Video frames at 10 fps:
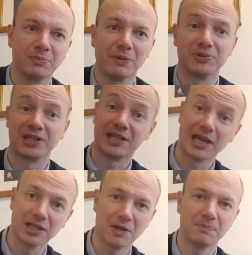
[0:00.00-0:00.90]
be able to
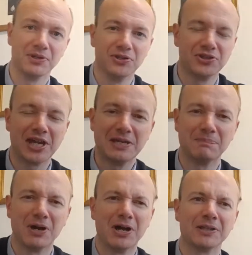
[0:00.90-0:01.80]
get up and take
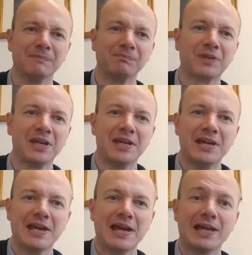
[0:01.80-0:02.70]
part.
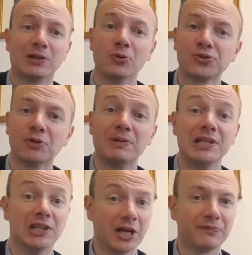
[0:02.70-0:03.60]
It'll also be
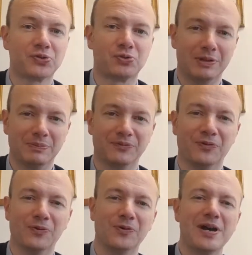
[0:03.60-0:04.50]
live streamed
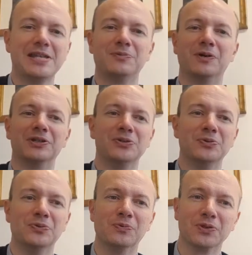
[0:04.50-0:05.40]
for anyone
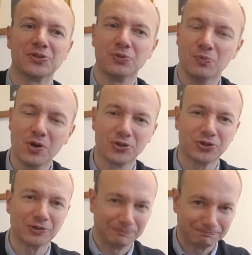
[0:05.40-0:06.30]
who wants to
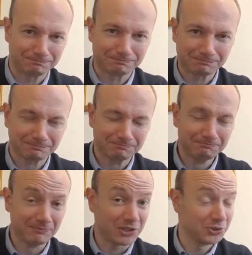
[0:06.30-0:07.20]
watch.
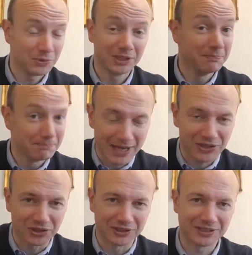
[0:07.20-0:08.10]
You can
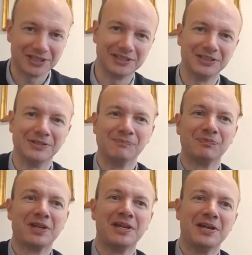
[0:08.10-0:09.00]
imagine, can't you,
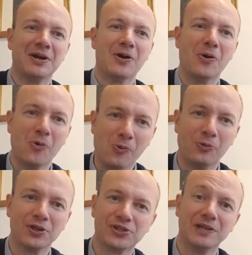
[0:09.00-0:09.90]
all
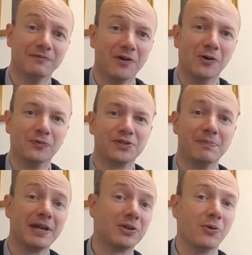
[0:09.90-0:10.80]
that's involved to
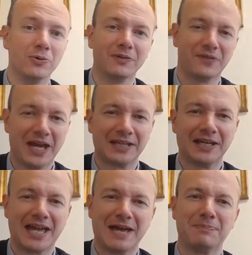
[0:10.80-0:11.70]
make all of that
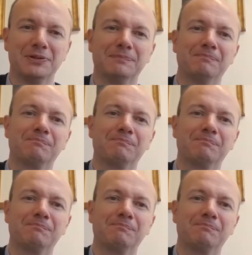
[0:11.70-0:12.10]
happen.